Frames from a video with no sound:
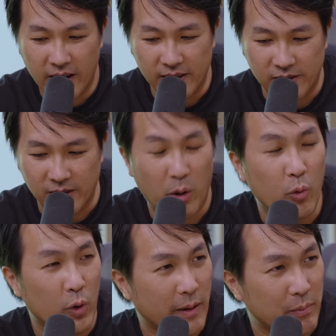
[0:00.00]

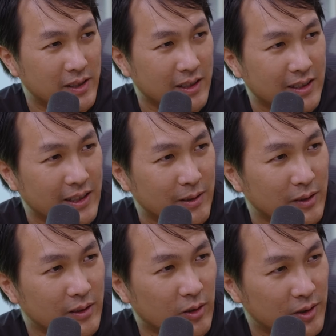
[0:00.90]
someone would basically
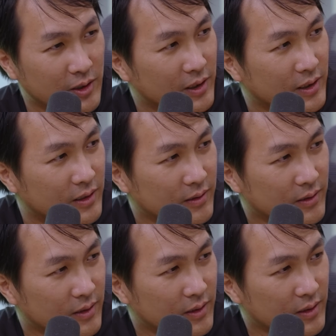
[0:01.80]
consider
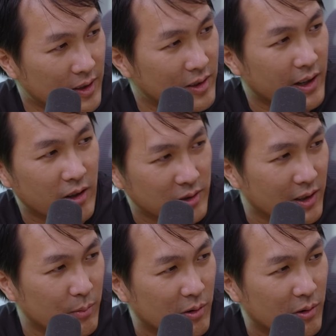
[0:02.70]
STI or Singapore.